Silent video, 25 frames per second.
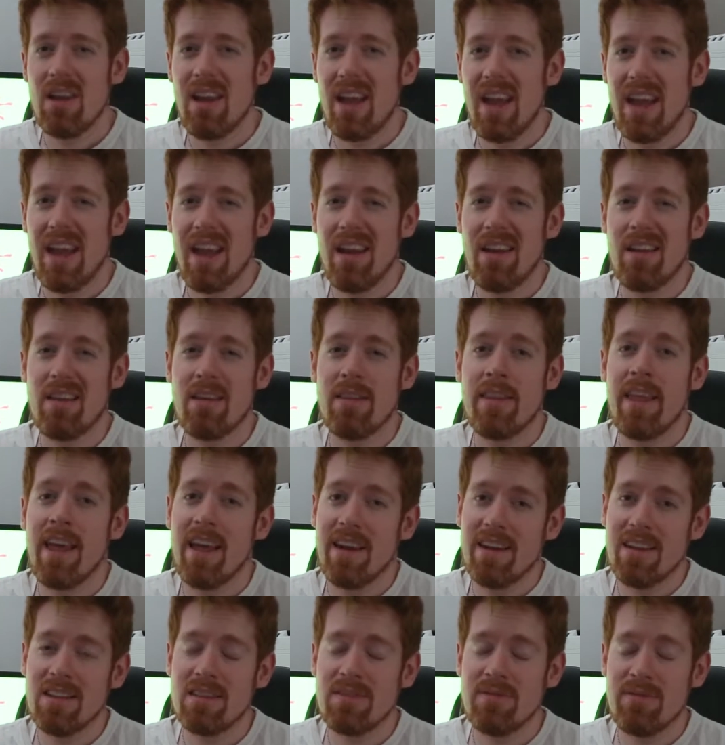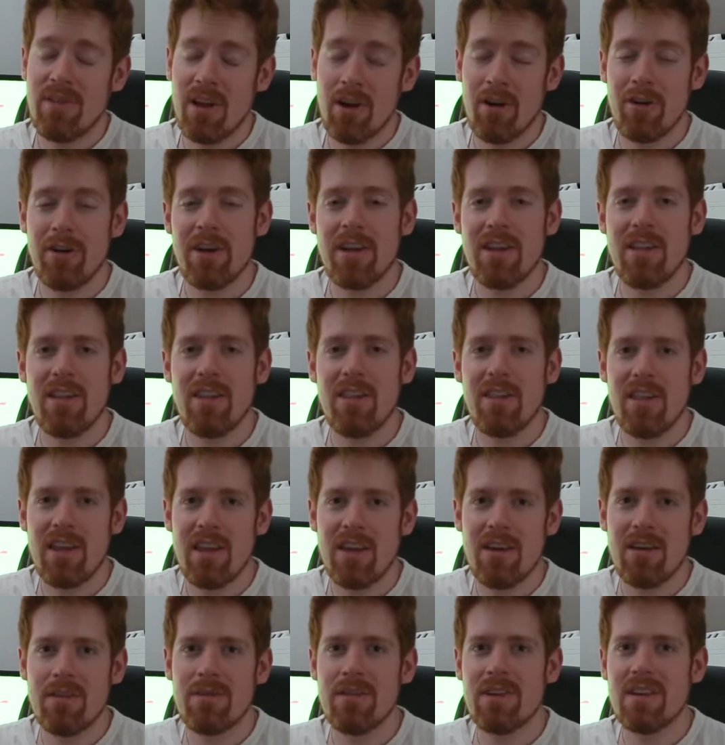And that is very
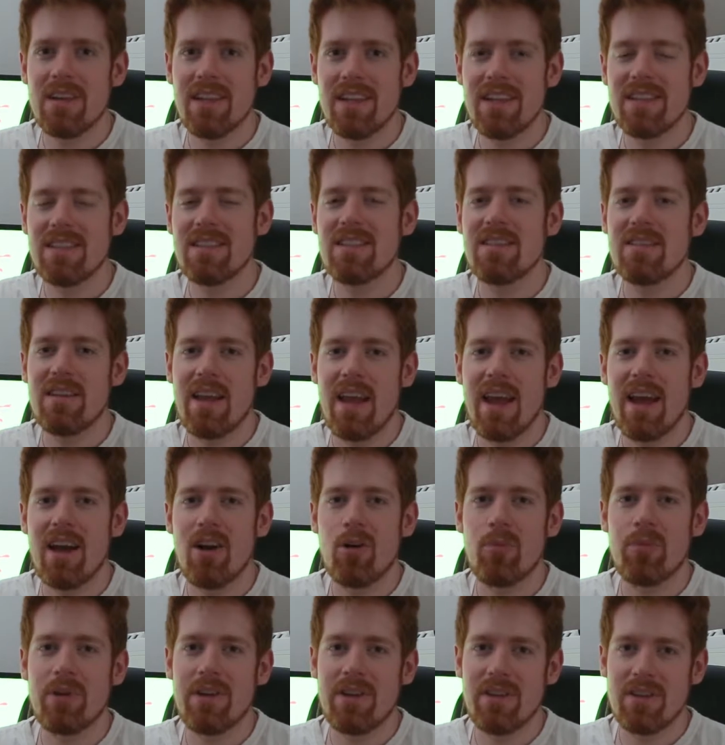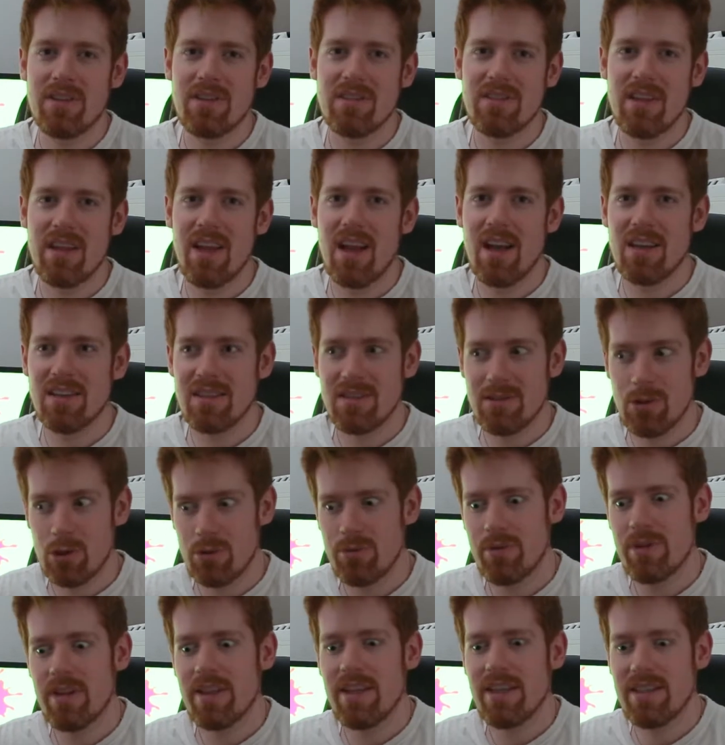thin of a list now because they are still
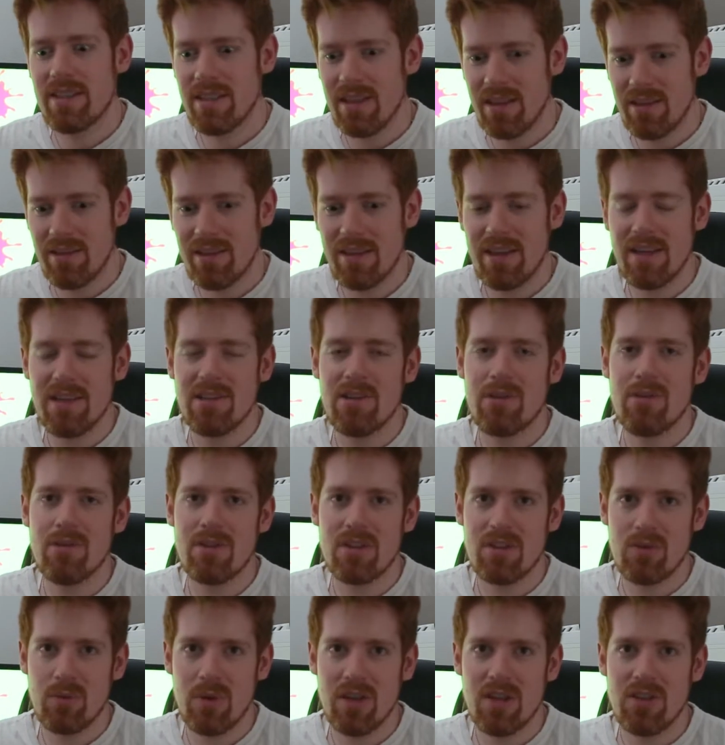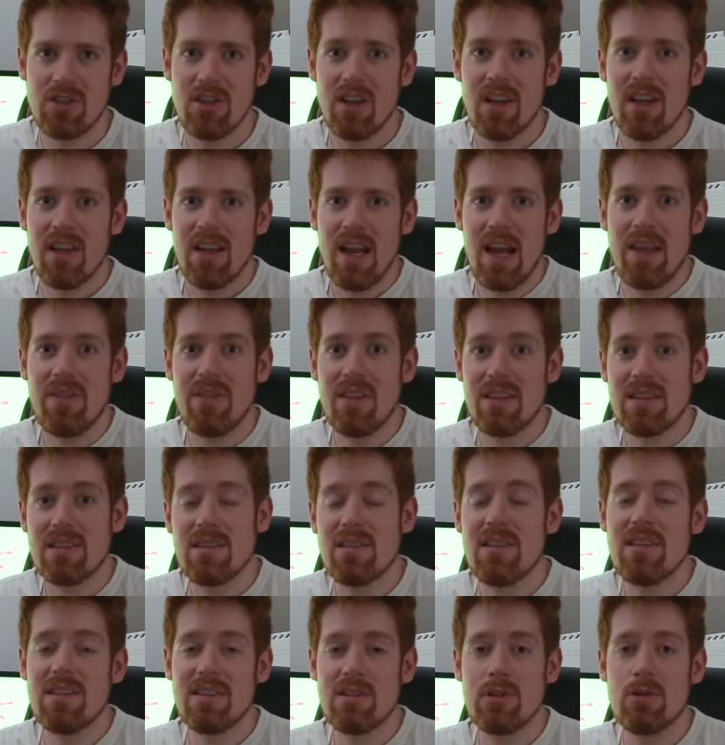releasing things on the Switch, and this
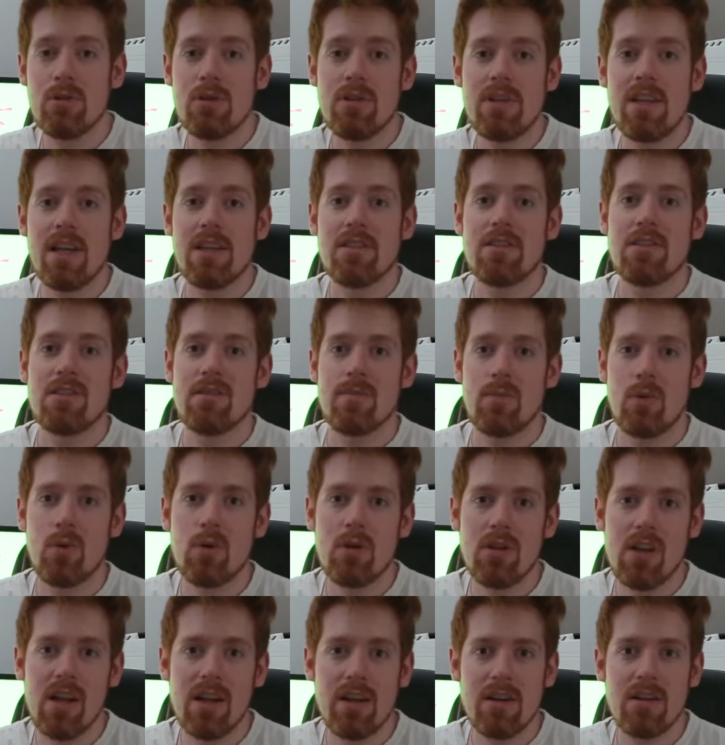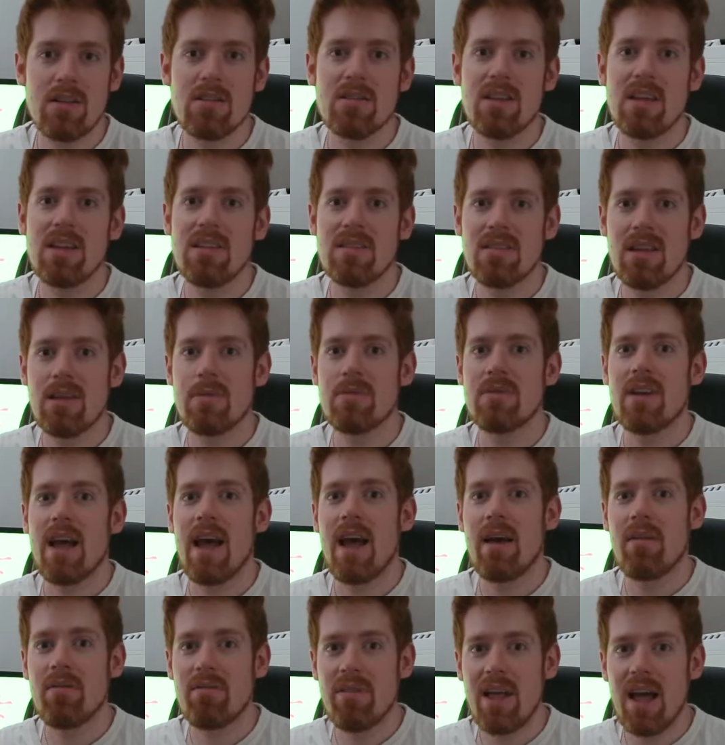list could get smaller because they seem to
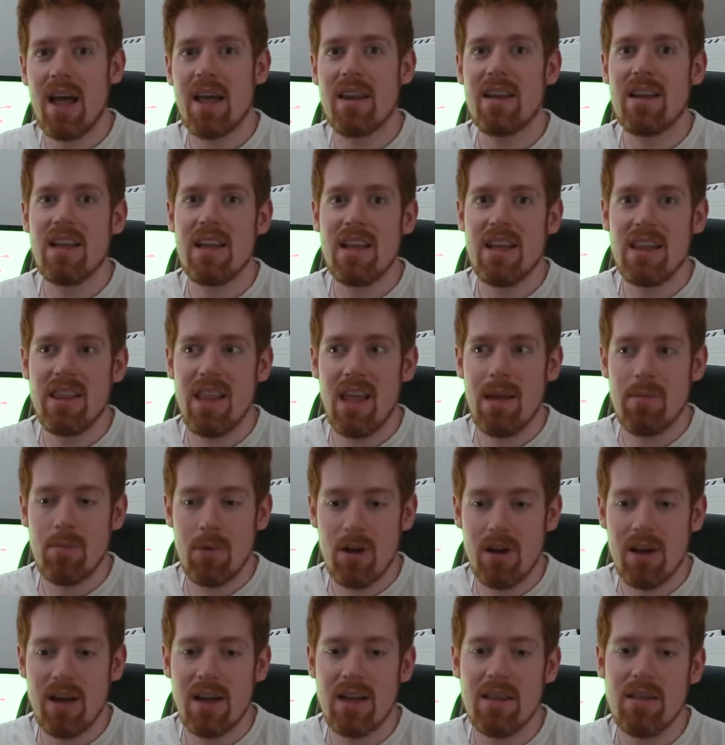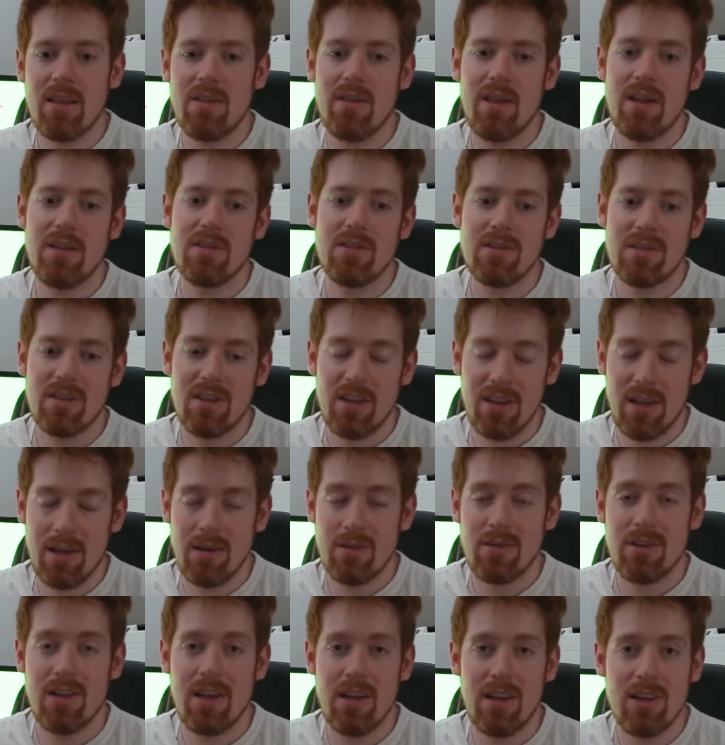have that in their mind, that they just
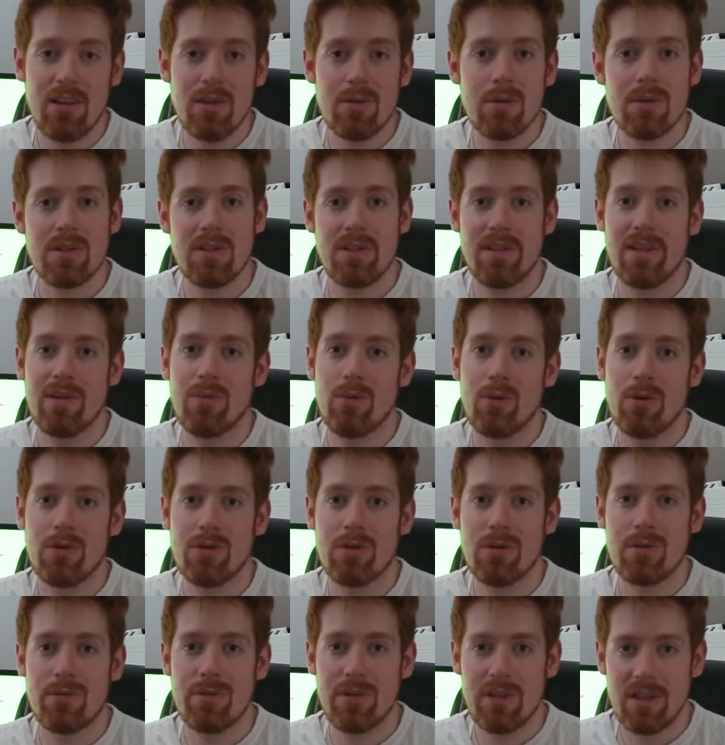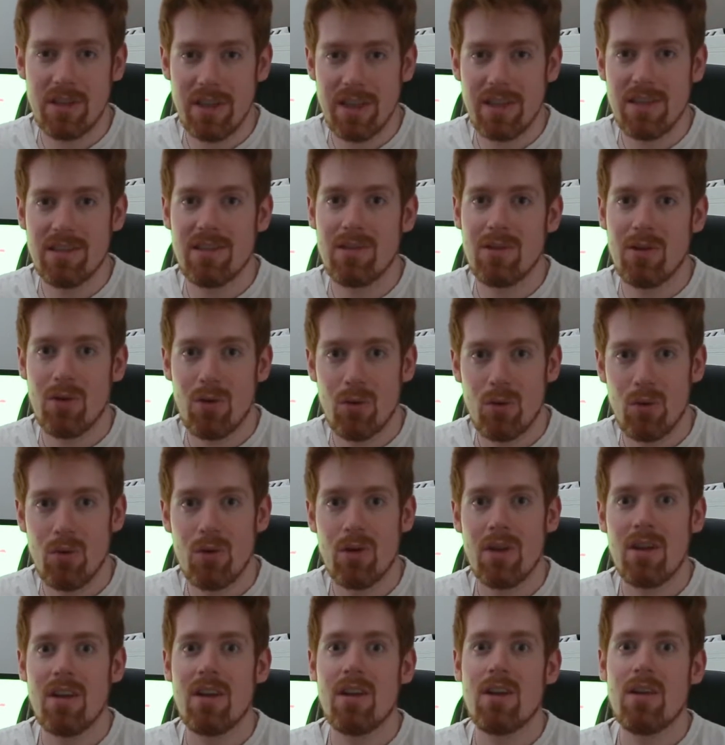continuously want to release new
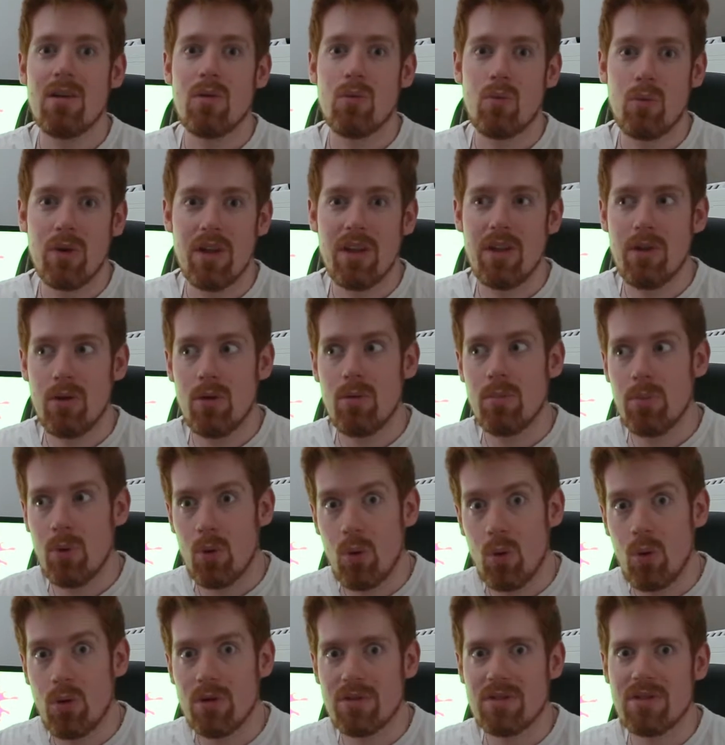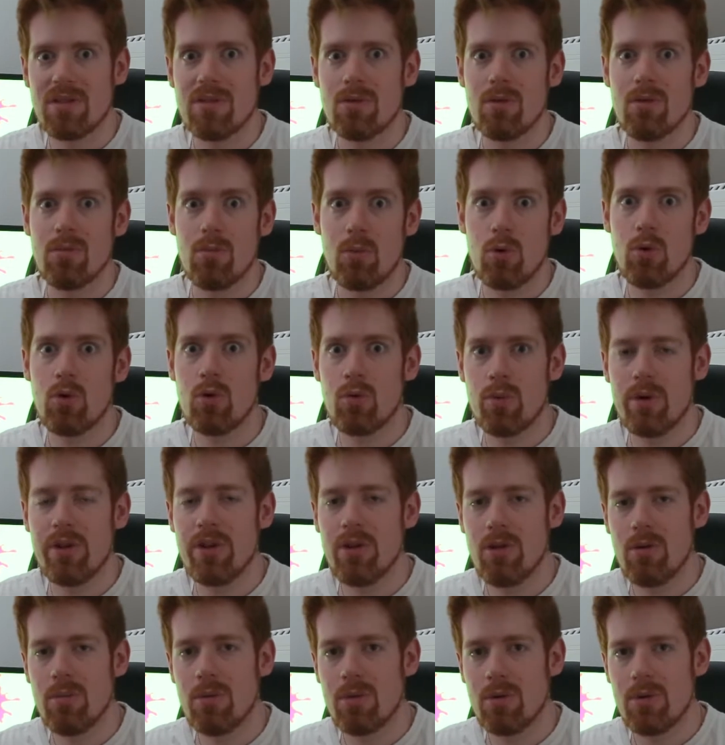Wii U ports or more
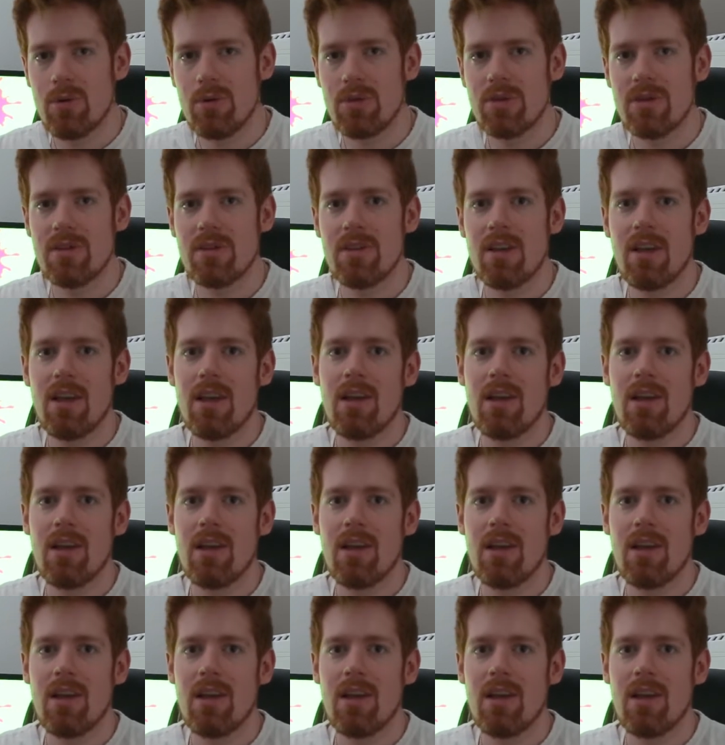Wii U ports.